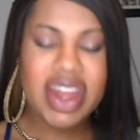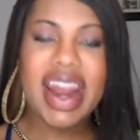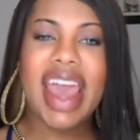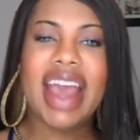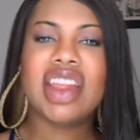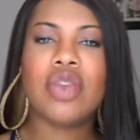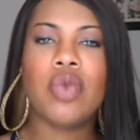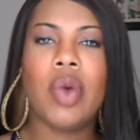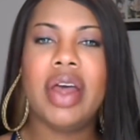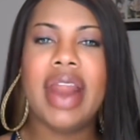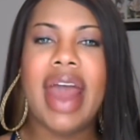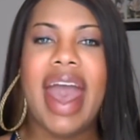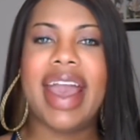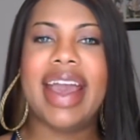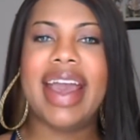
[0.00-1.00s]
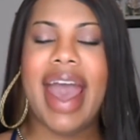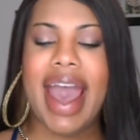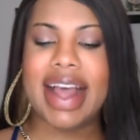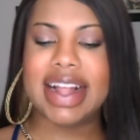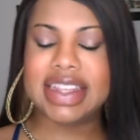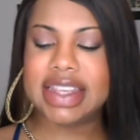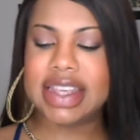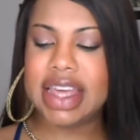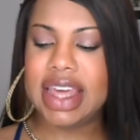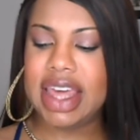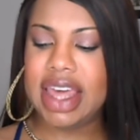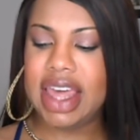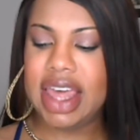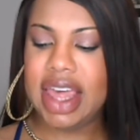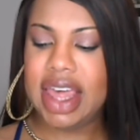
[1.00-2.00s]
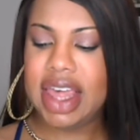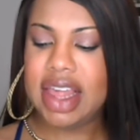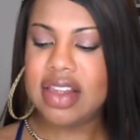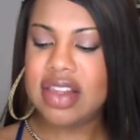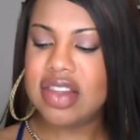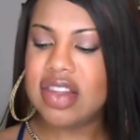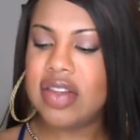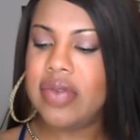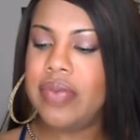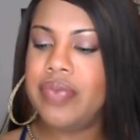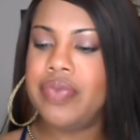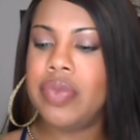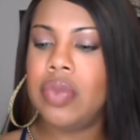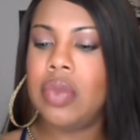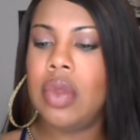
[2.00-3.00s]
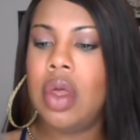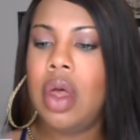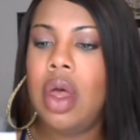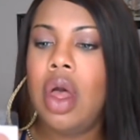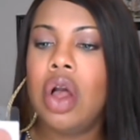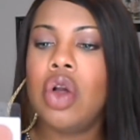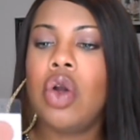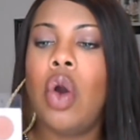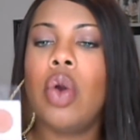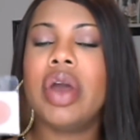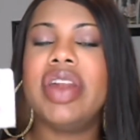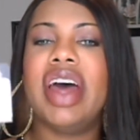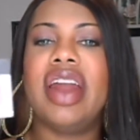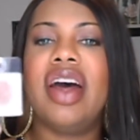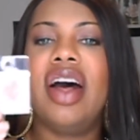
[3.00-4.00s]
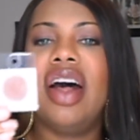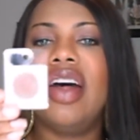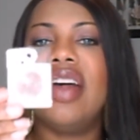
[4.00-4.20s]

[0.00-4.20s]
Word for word: The next one I got is Coconut